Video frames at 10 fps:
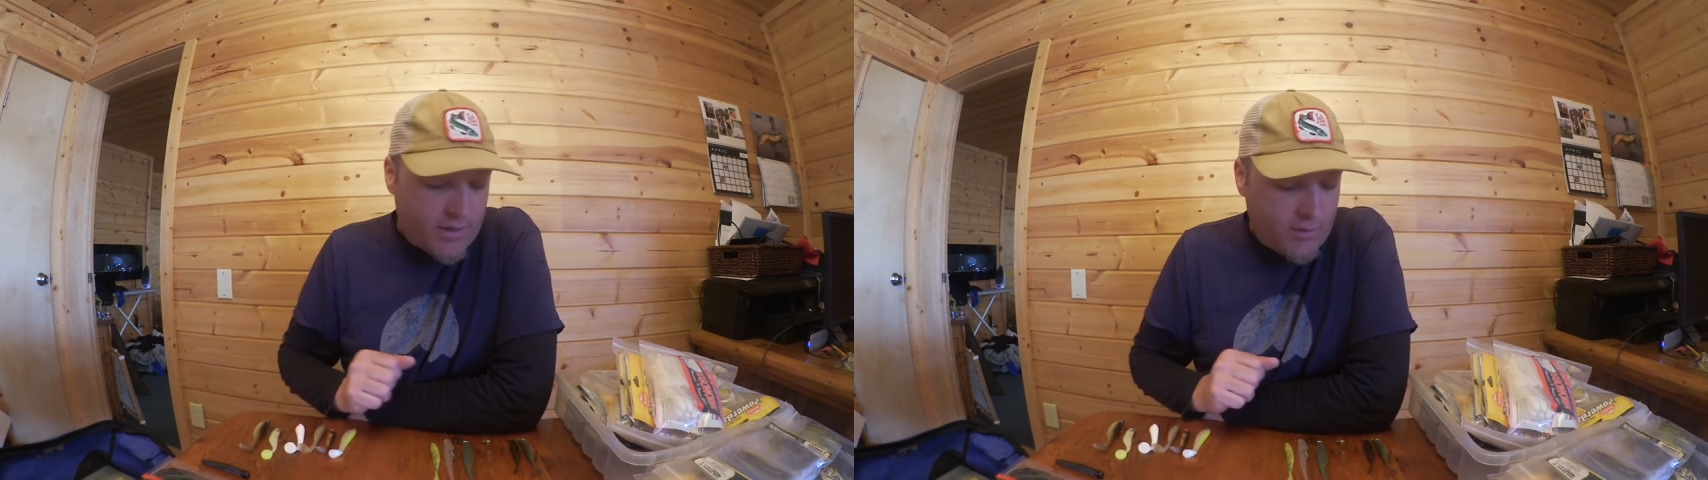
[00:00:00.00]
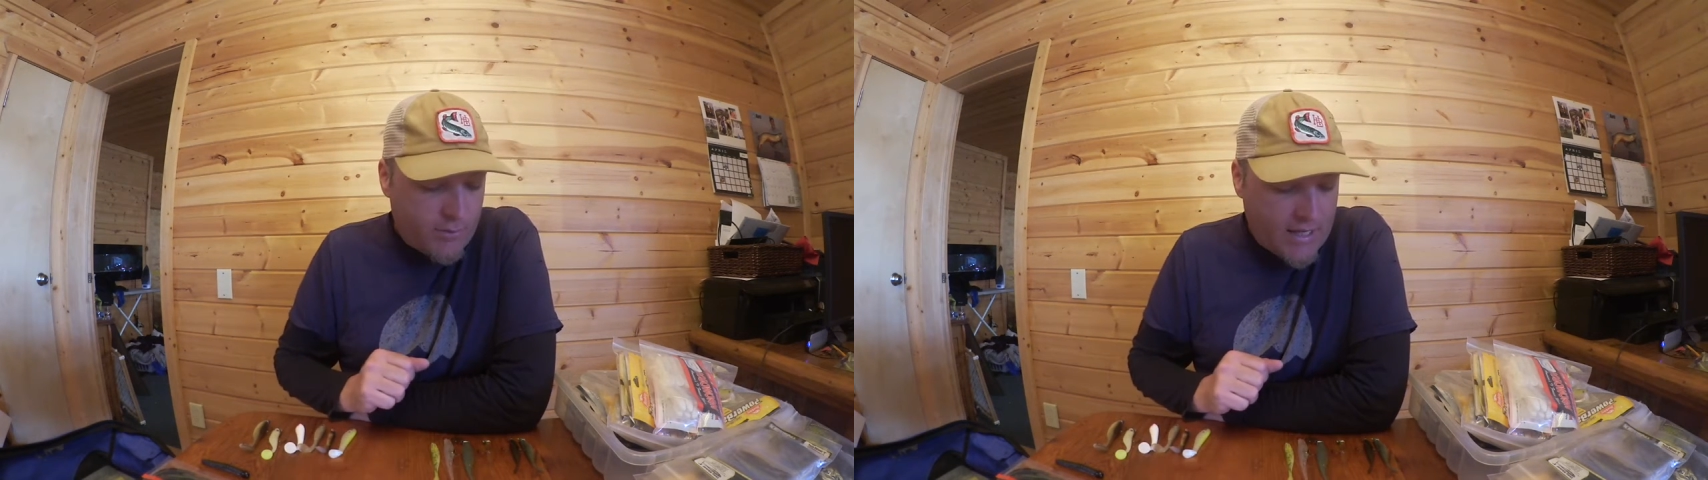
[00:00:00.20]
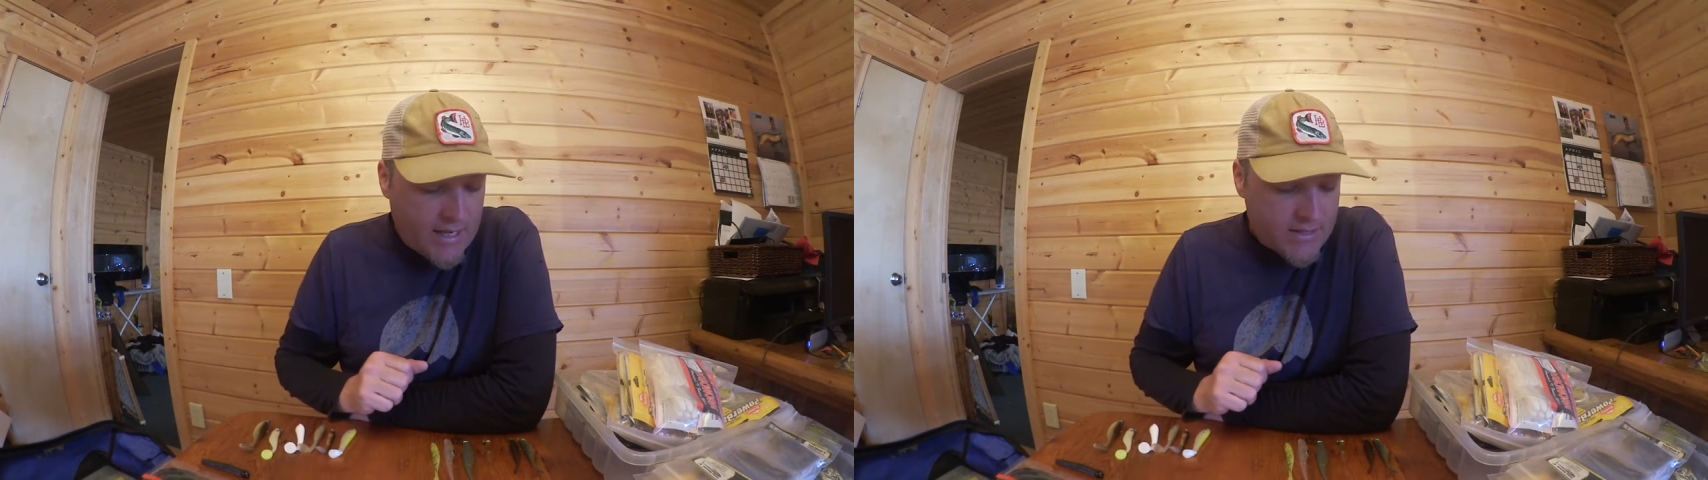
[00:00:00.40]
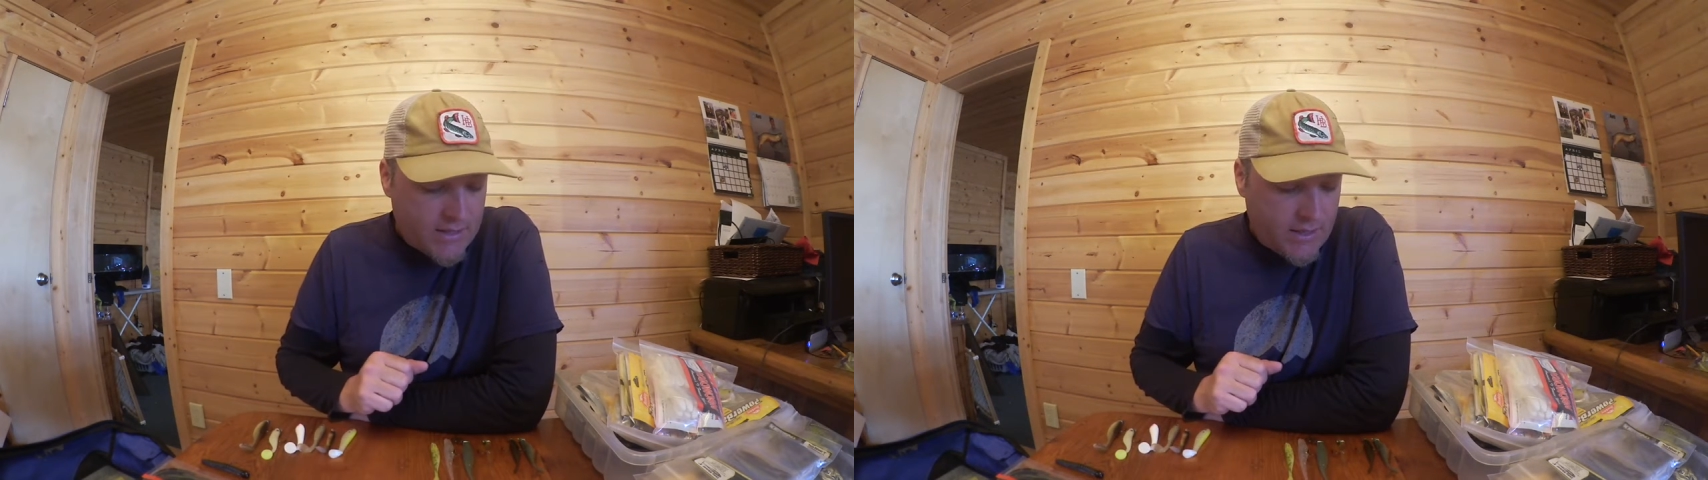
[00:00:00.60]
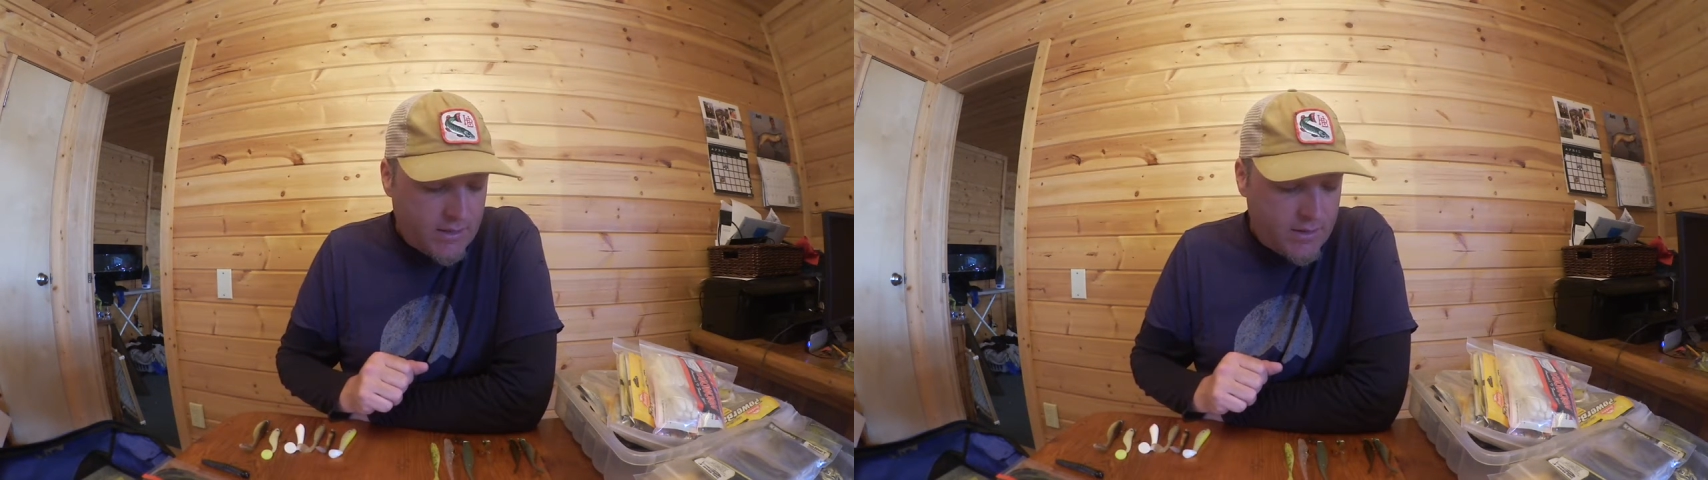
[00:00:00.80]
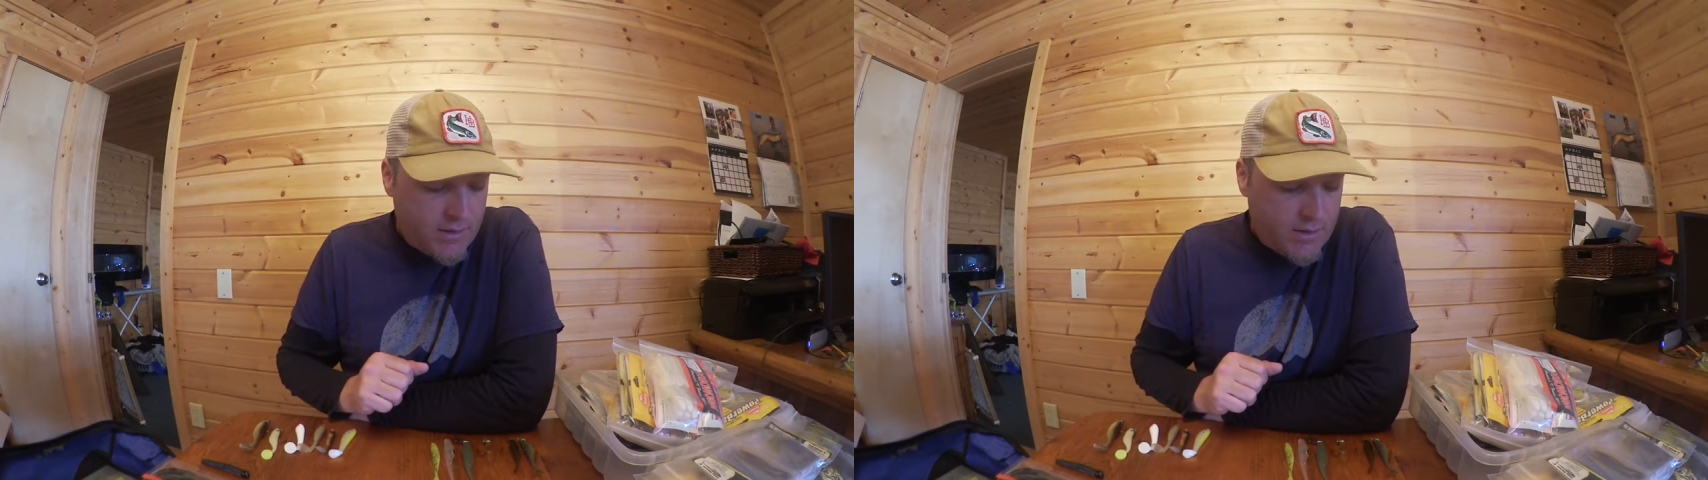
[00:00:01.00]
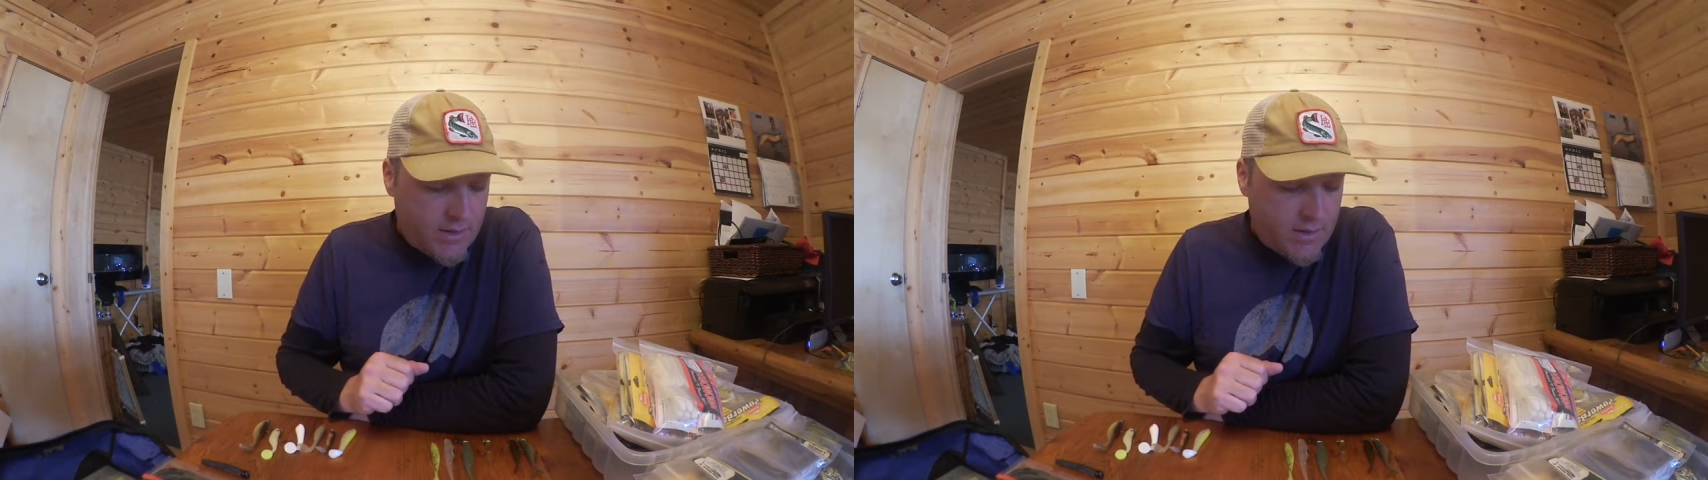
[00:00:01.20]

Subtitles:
tail plastic.